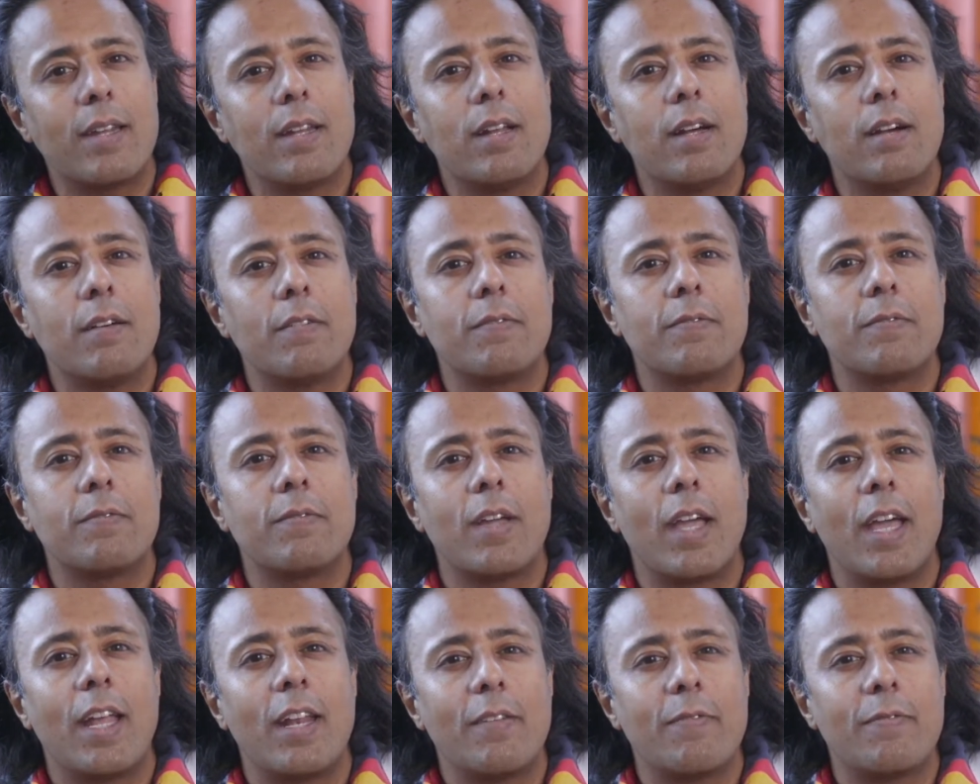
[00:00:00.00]
enough,
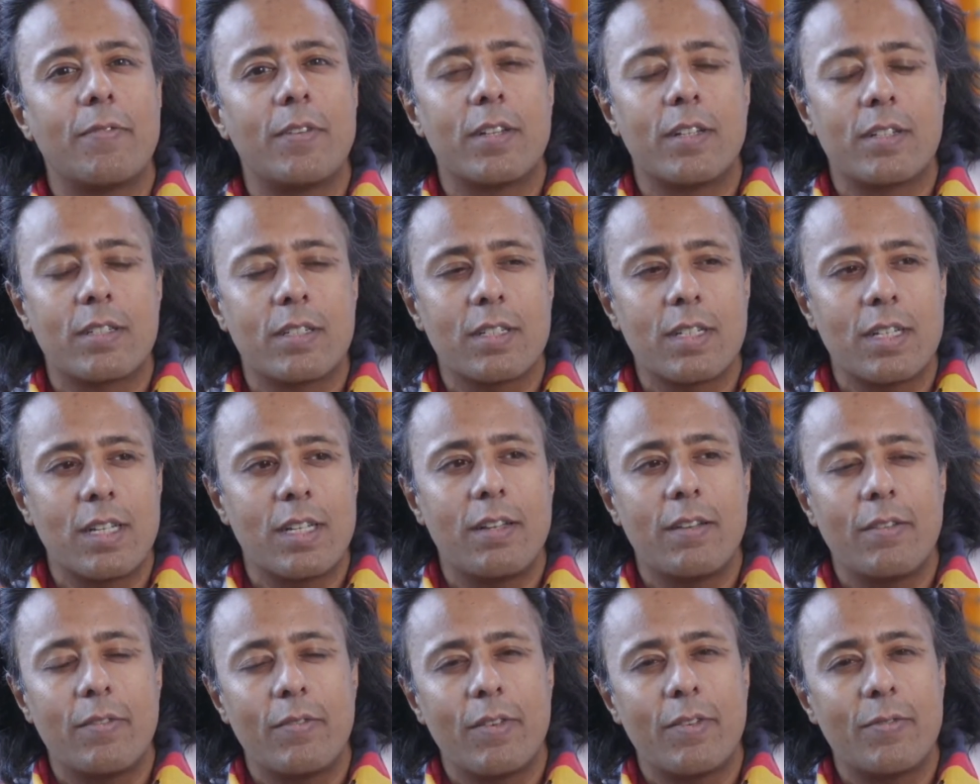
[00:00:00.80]
and if
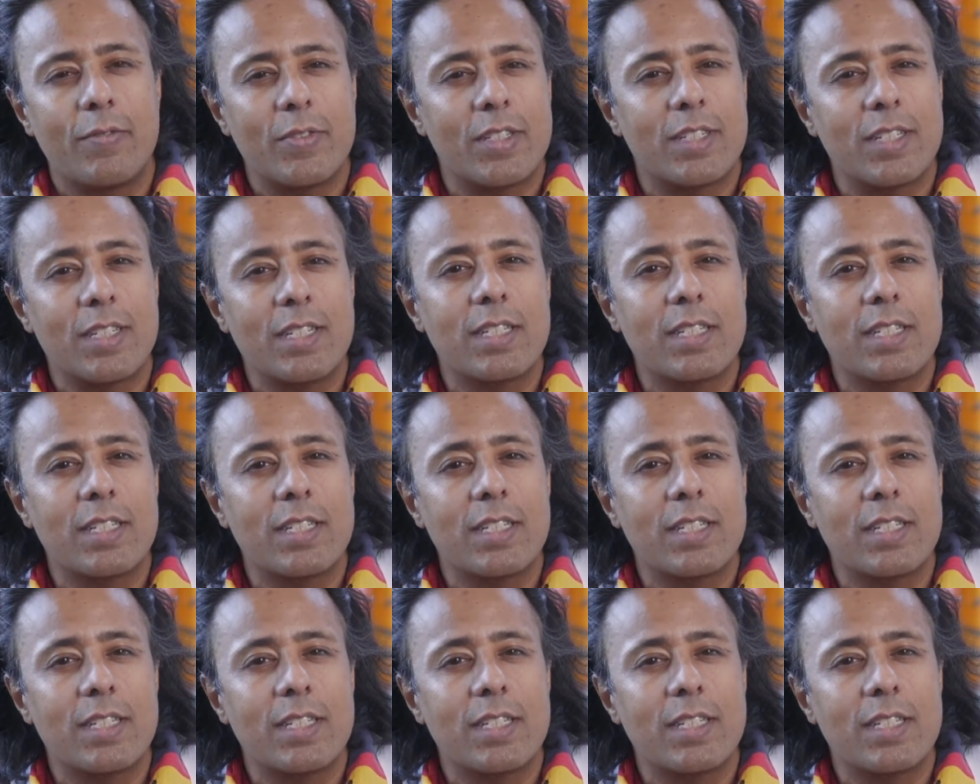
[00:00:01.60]
it's